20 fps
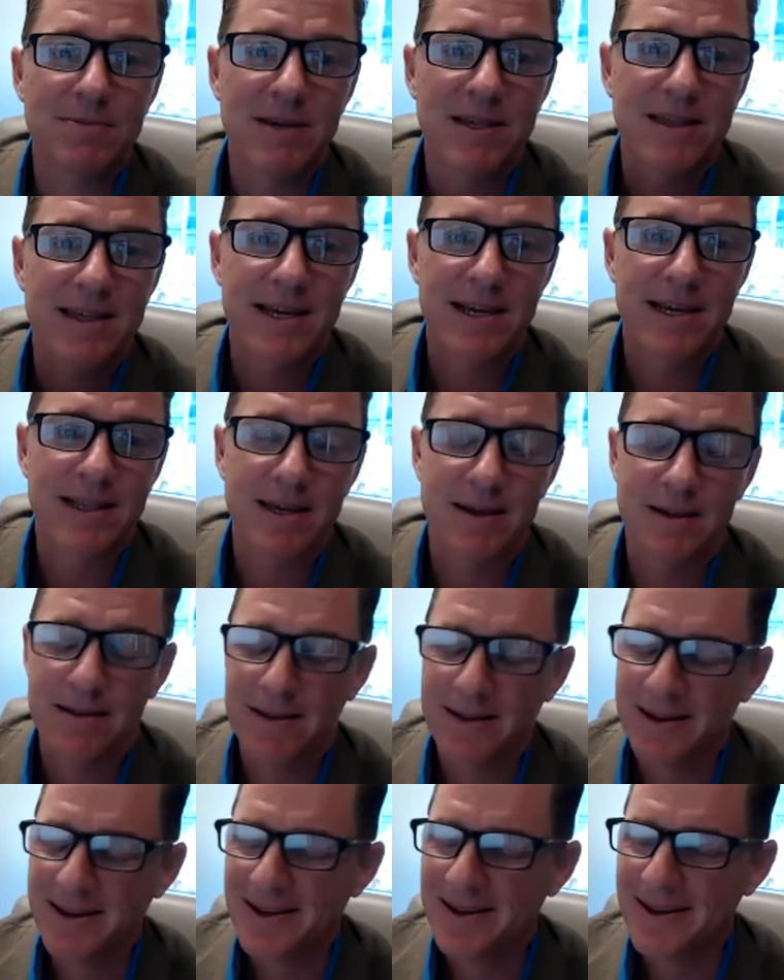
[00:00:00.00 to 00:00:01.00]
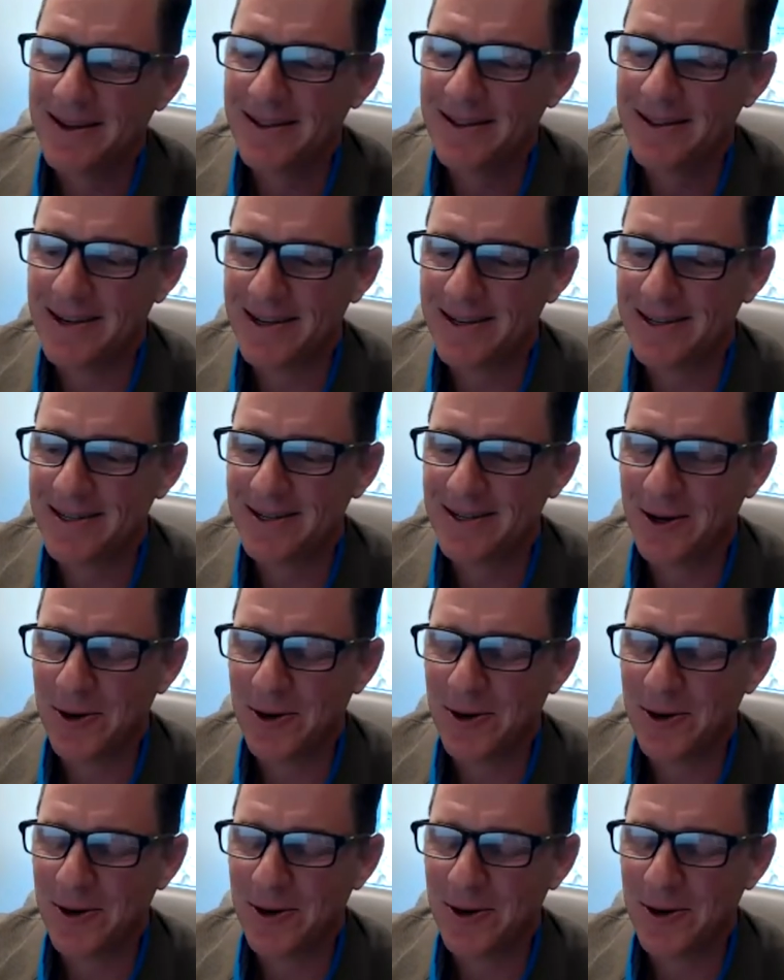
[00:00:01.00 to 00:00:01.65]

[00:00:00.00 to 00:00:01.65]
me think that these